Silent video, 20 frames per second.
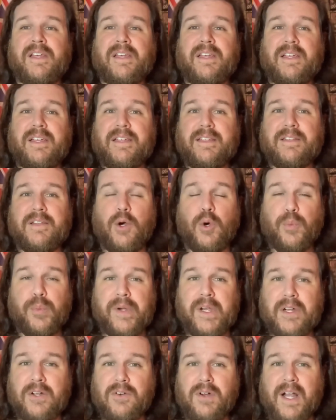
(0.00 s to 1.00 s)
in the
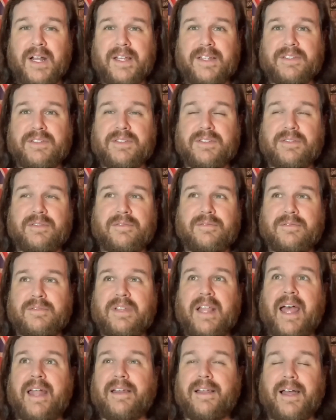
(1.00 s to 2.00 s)
opening credits,
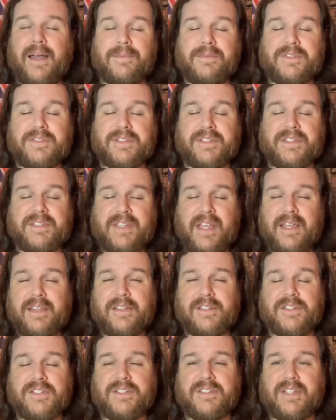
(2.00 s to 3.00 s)
not obviously saying
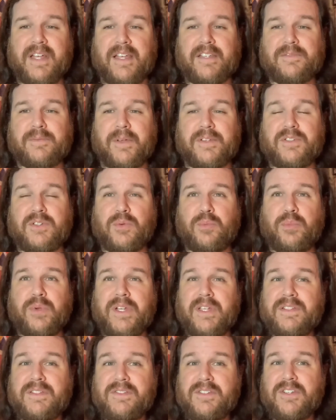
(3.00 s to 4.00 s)
that she's Taskmaster,
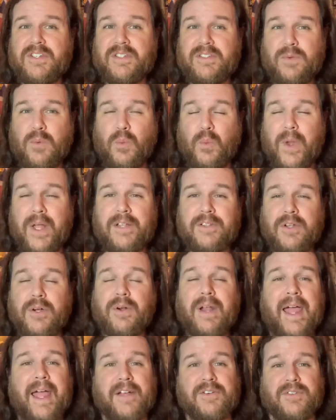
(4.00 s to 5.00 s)
but she's a
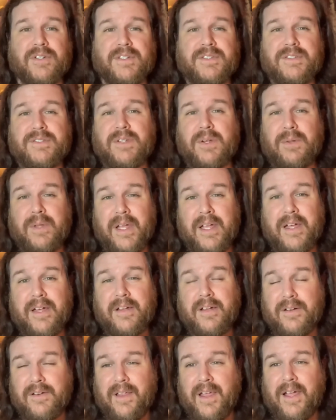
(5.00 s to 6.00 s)
well-known actress, Olega
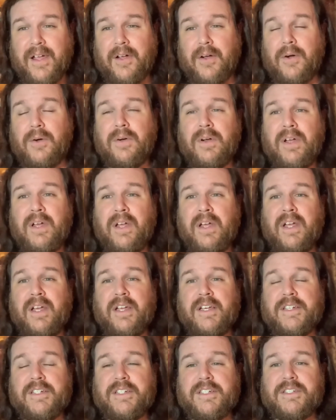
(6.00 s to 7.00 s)
Kurylenko.
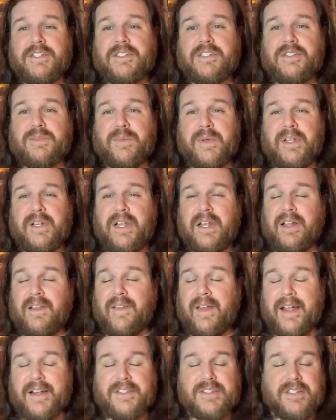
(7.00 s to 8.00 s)
She's been in a
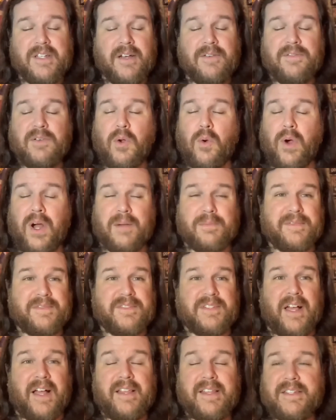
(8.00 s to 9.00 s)
lot of stuff, Quantum of
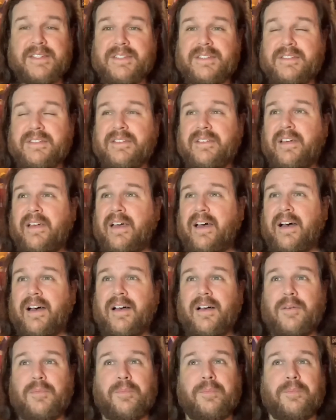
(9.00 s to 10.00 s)
Solace,
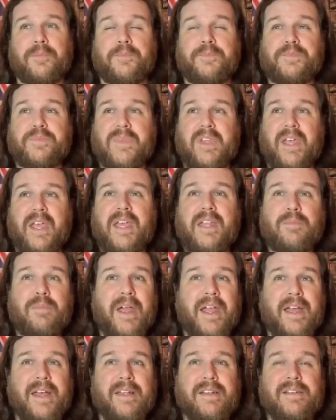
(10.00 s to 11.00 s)

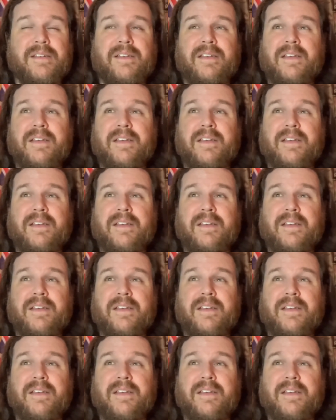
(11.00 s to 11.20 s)
Hitman,